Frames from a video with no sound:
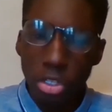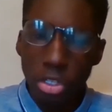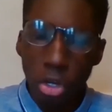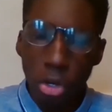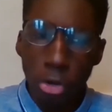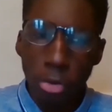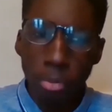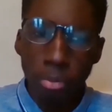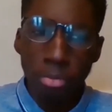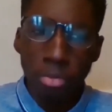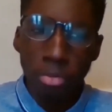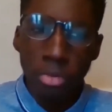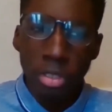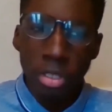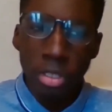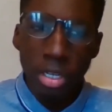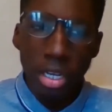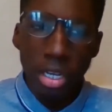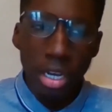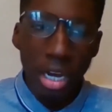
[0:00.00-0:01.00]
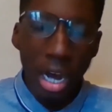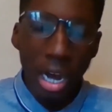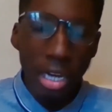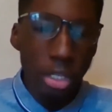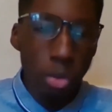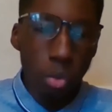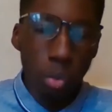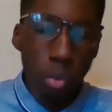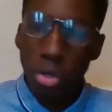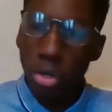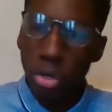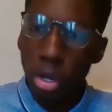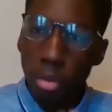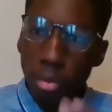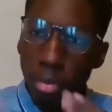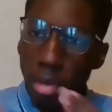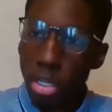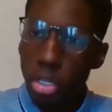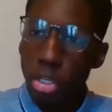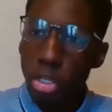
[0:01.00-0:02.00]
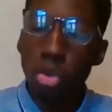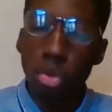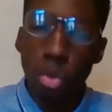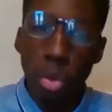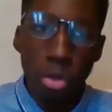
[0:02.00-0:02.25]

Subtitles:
So I just want to commend you,